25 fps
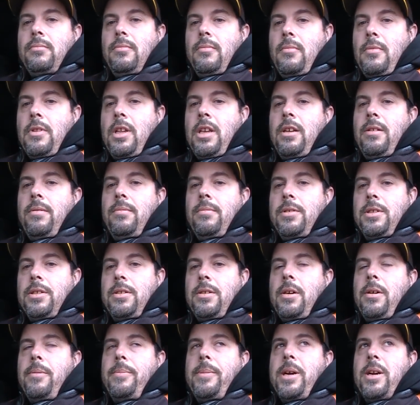Yeah, just
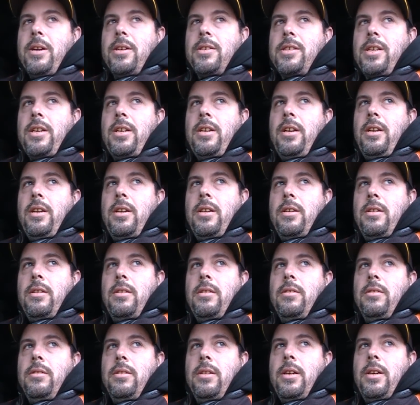tell him Eric sent you, and
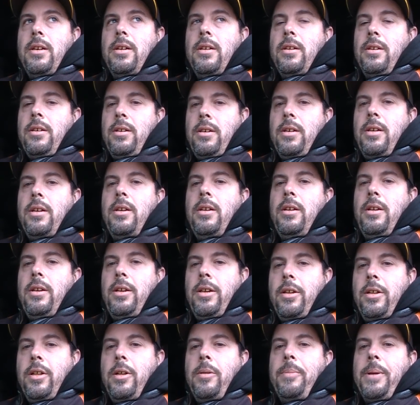he'll
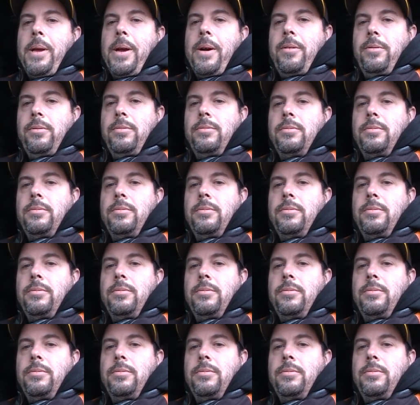help you out.